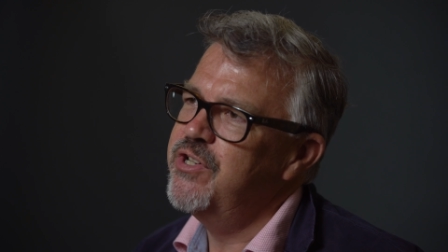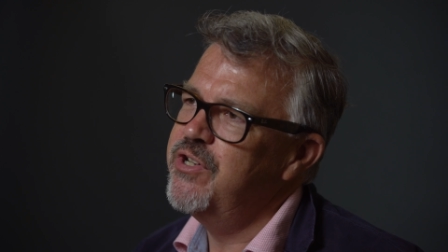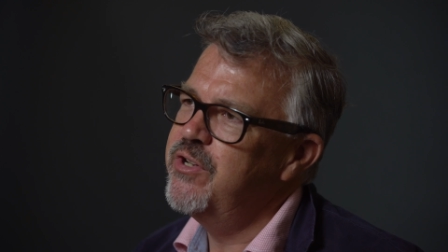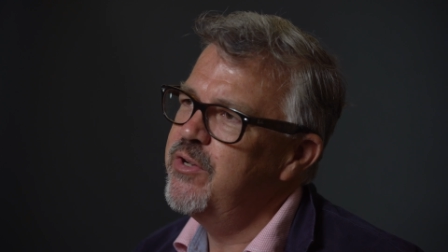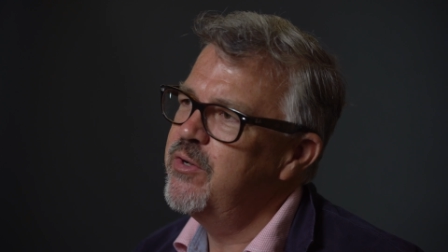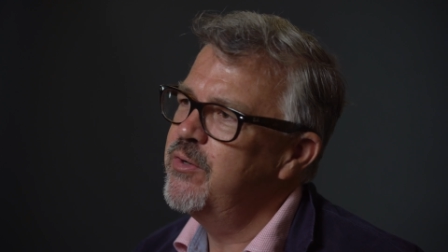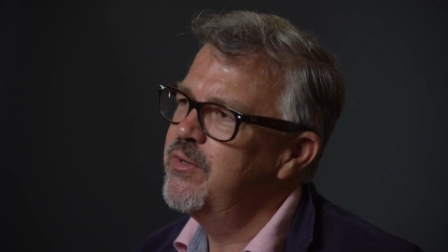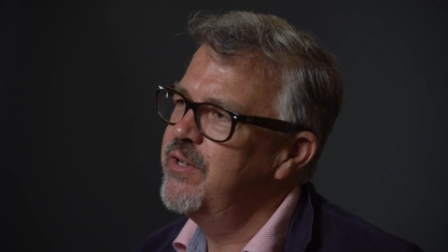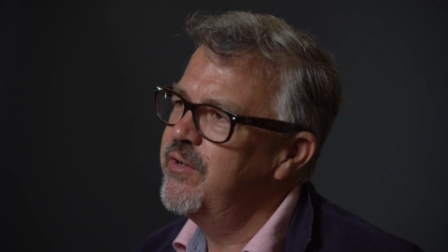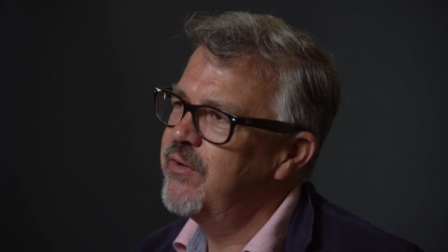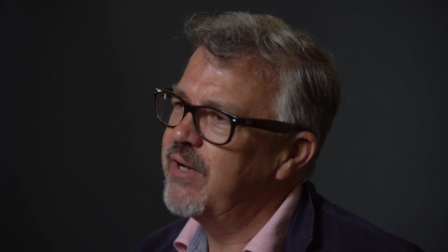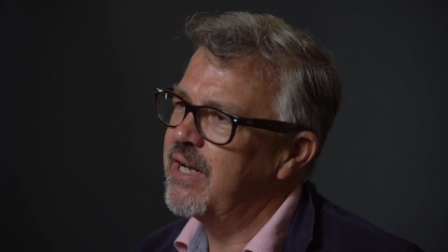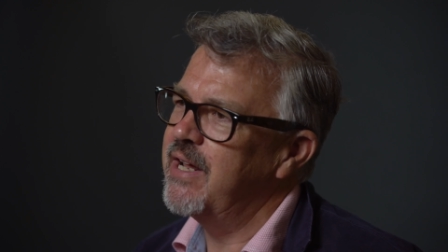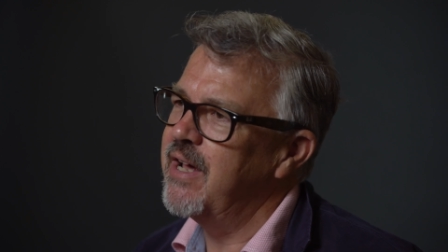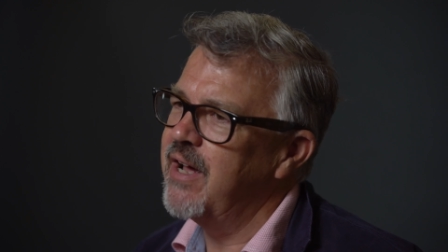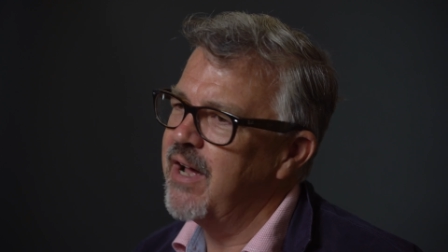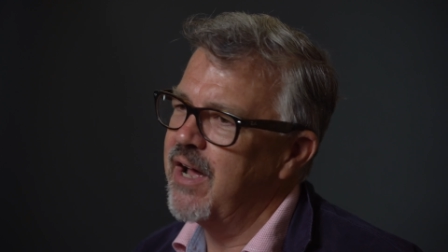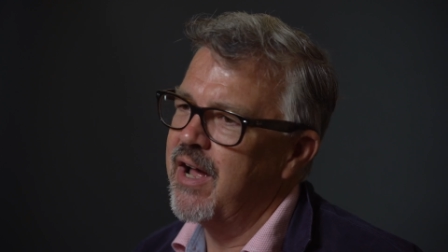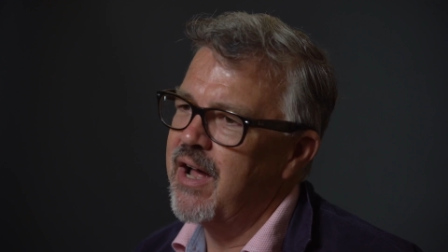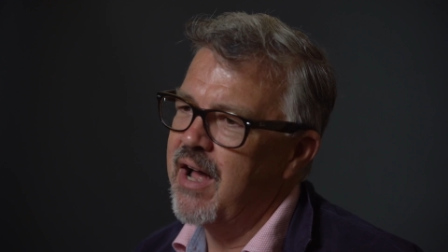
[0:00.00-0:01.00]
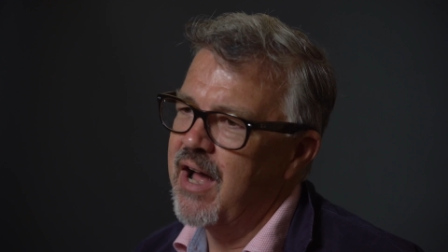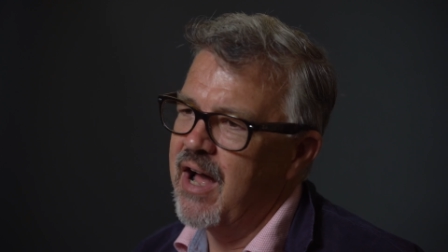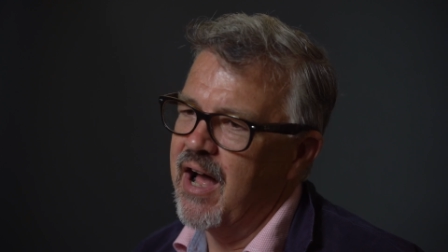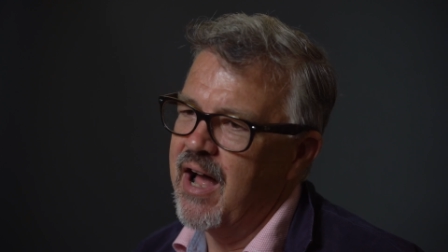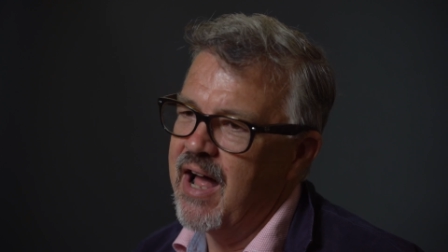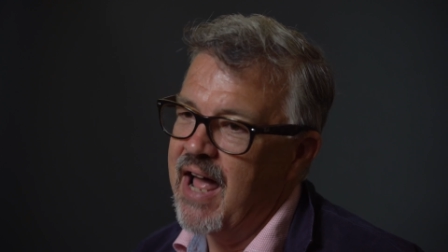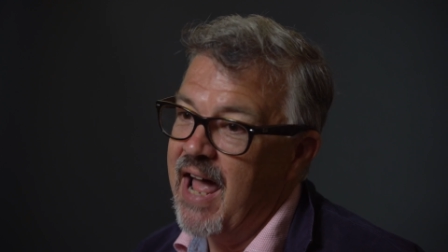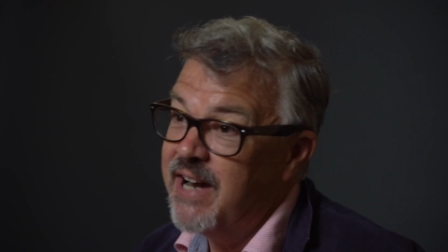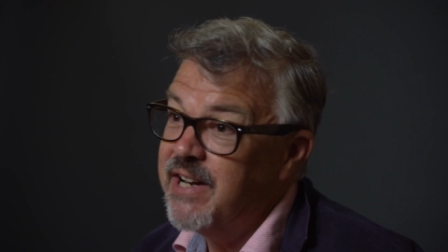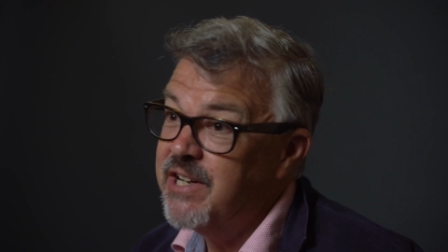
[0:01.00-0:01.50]
new nuclear
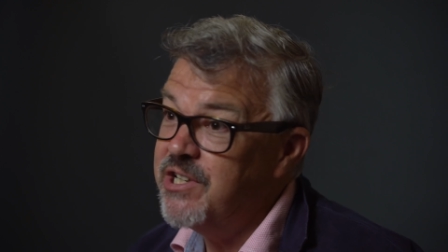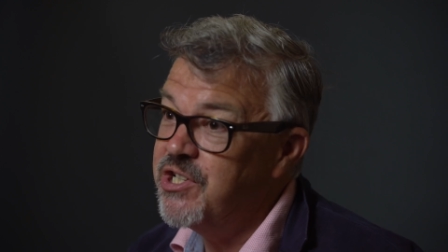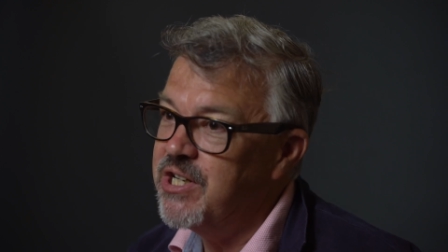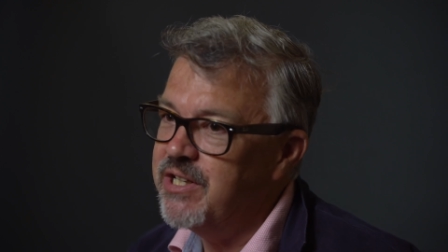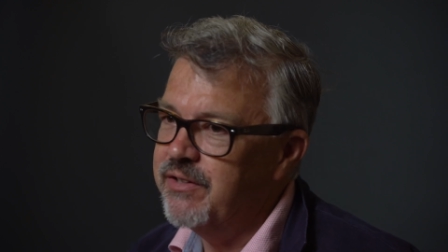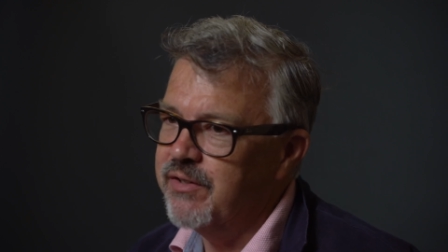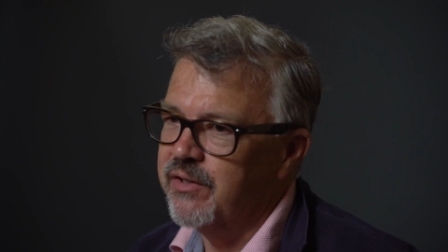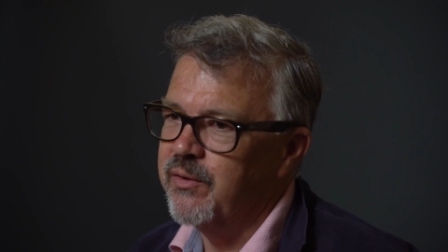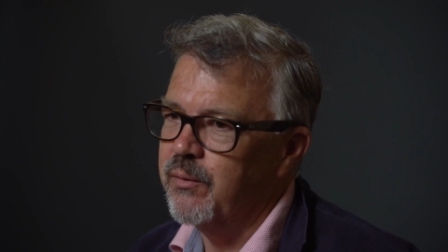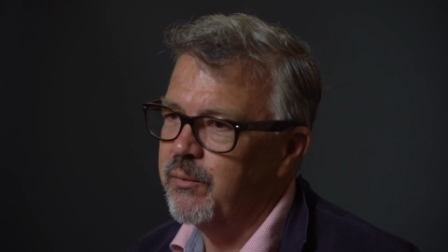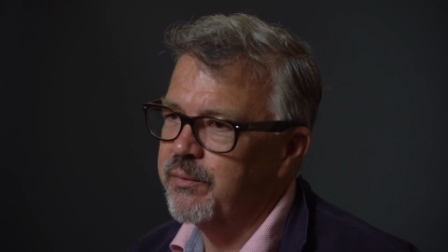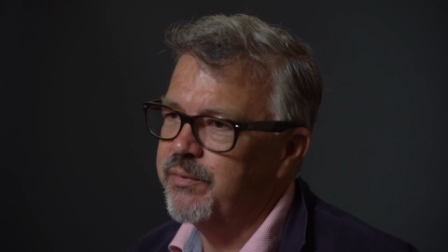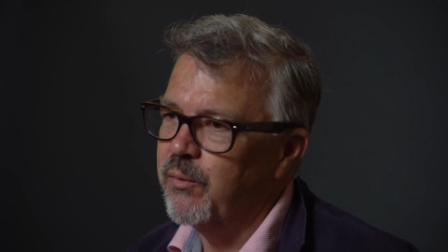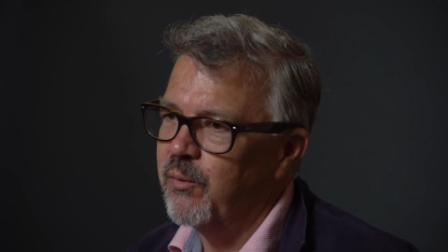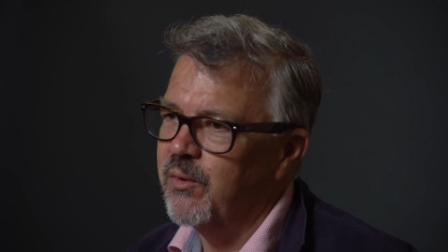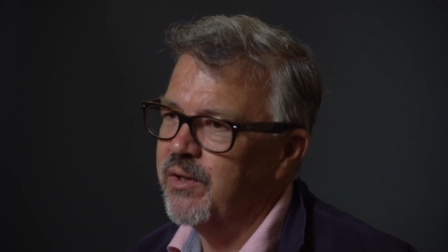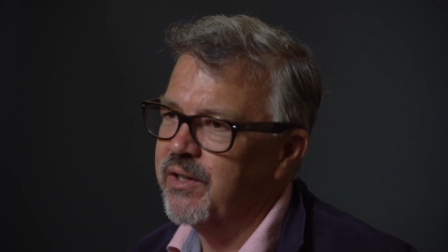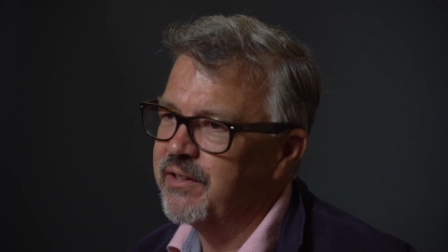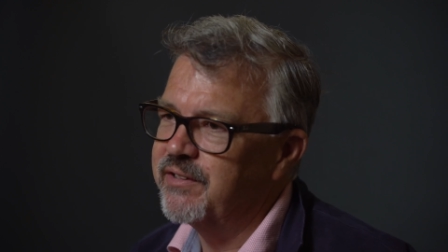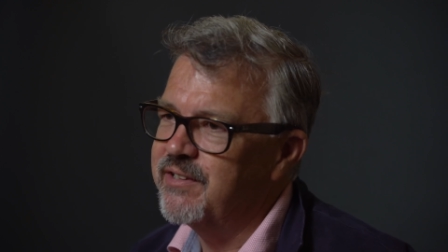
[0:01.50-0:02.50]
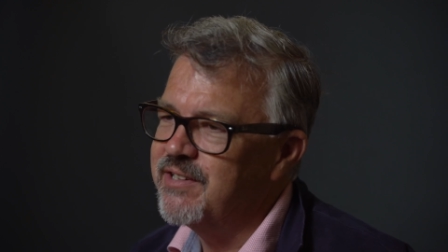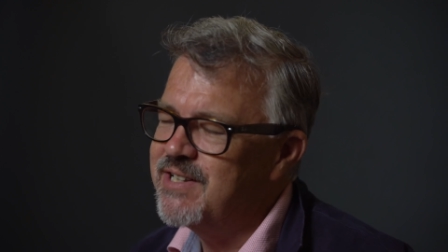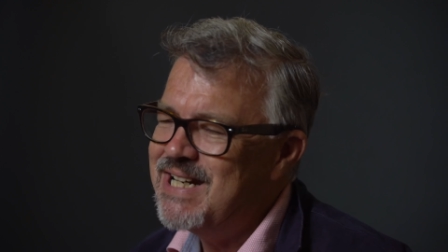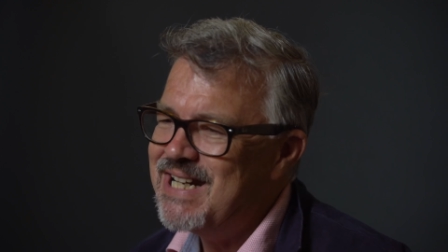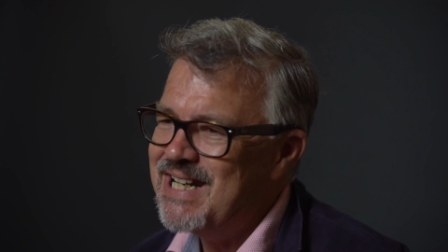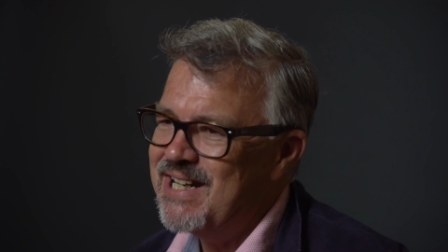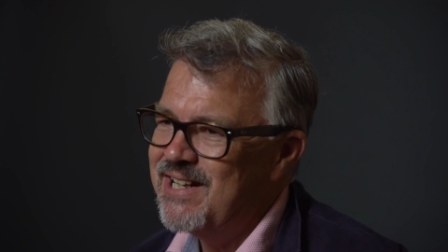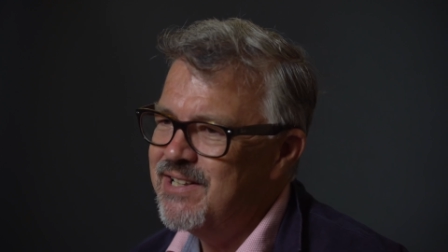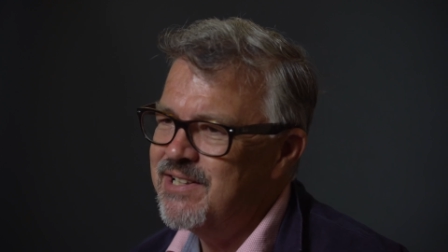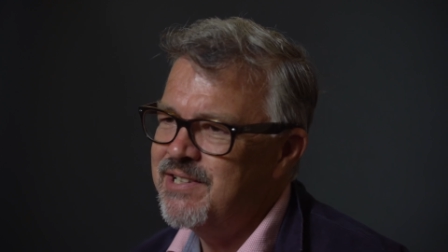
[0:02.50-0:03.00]
energy that the world
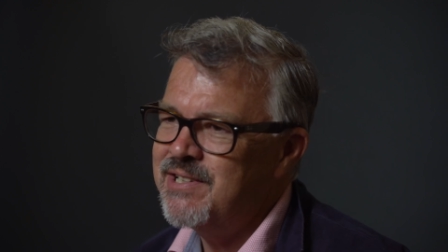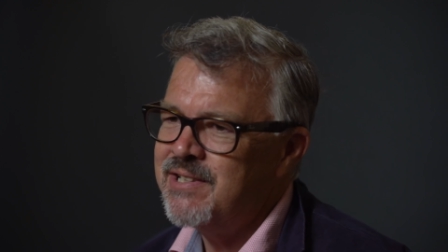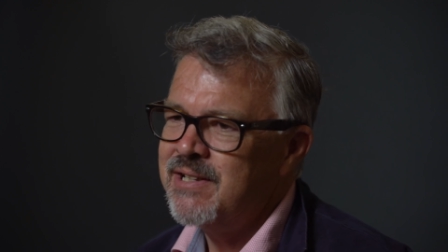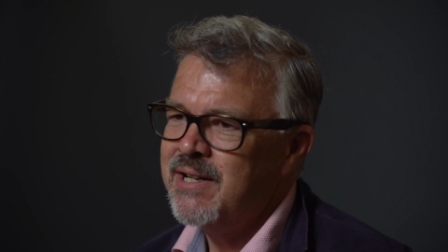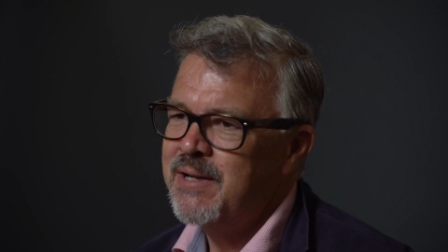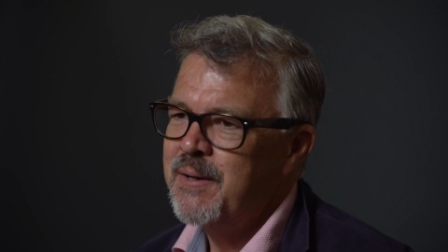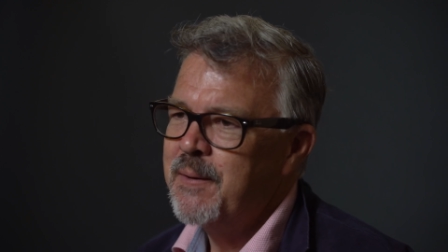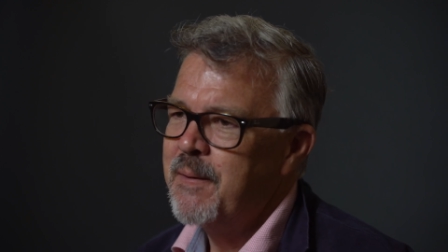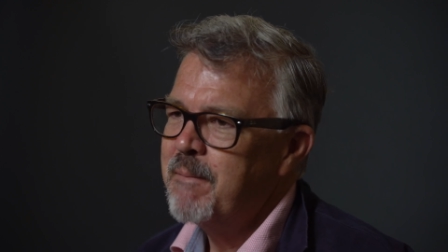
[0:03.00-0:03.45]
needs